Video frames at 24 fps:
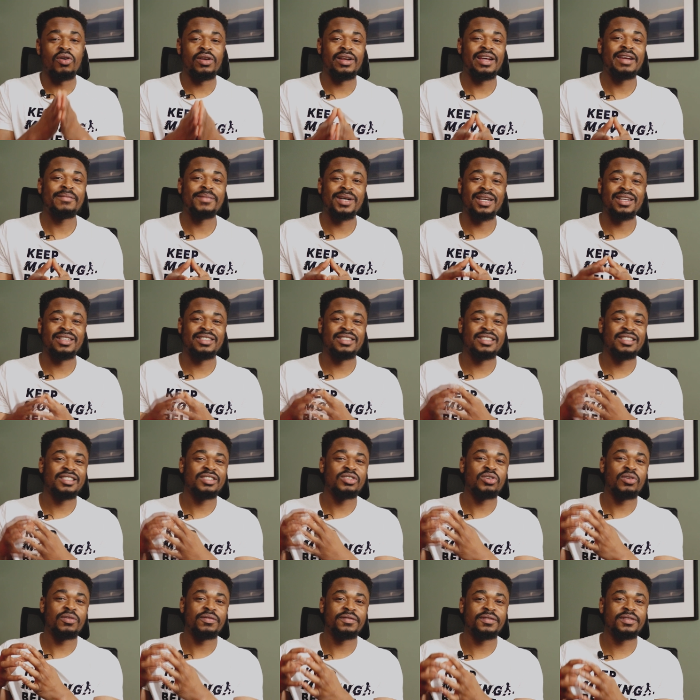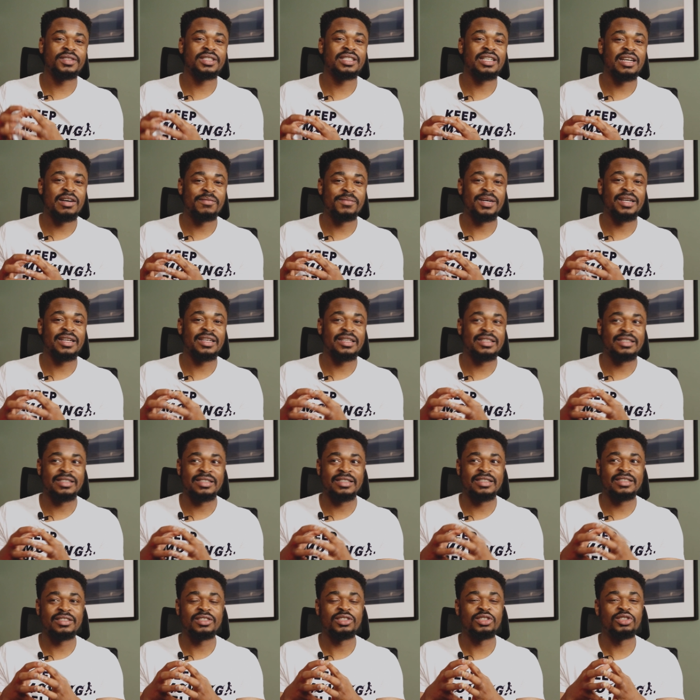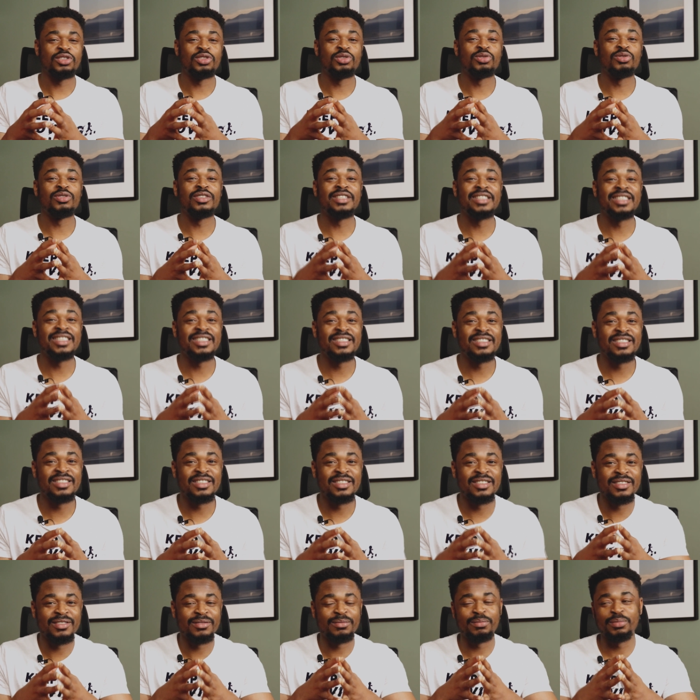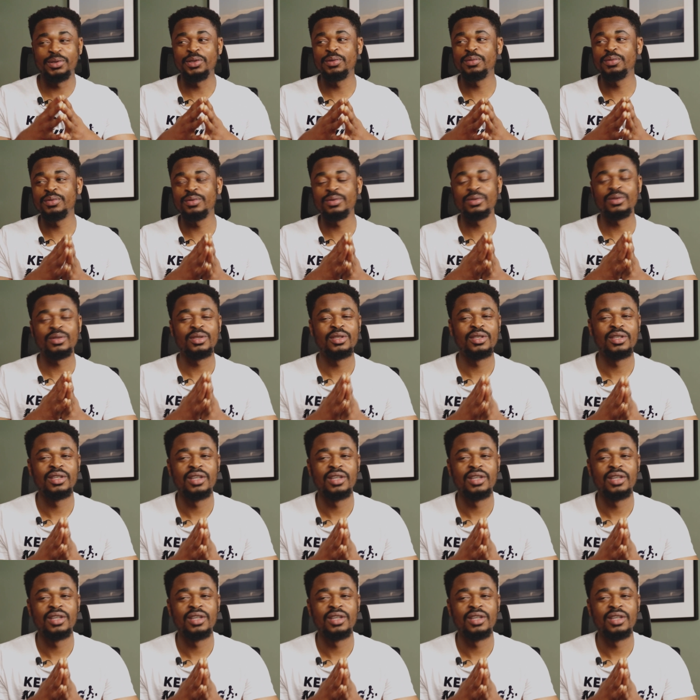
online marketing or physical marketing, you need people.